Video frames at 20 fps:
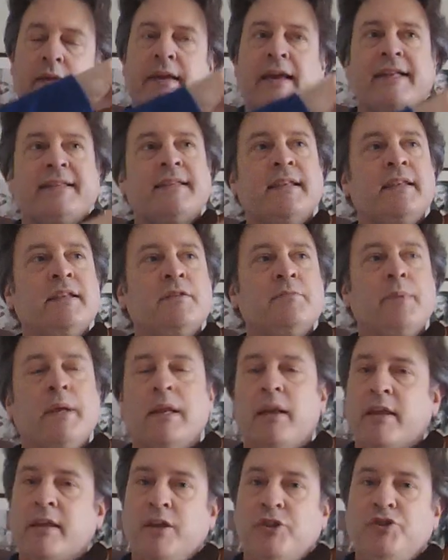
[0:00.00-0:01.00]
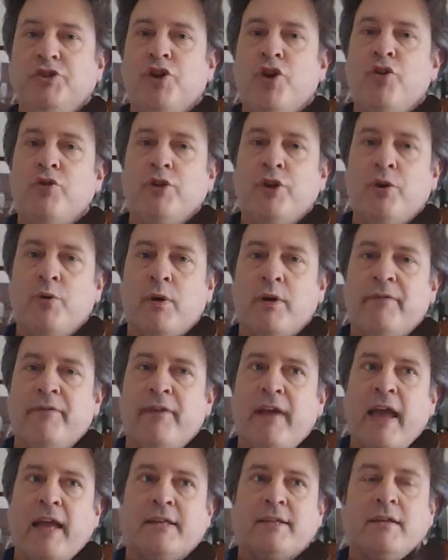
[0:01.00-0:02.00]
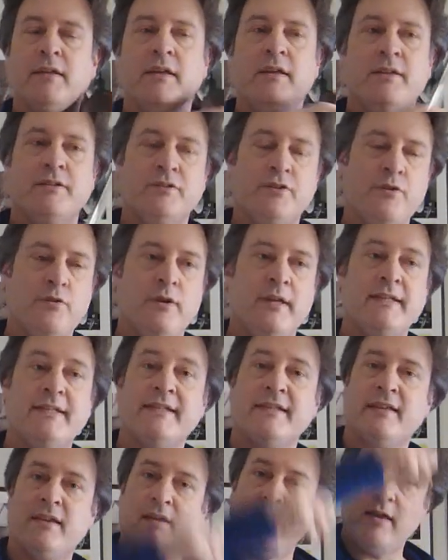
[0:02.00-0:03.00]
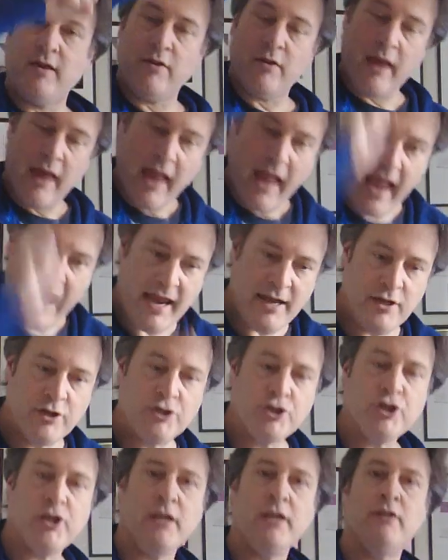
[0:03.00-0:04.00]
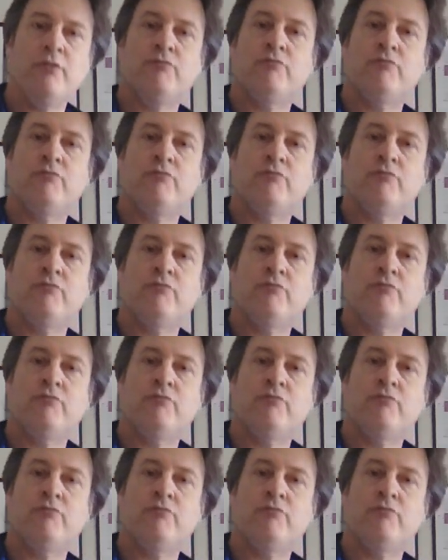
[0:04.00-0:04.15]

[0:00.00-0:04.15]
It's a little bit like a yo-yo effect. So it's energy,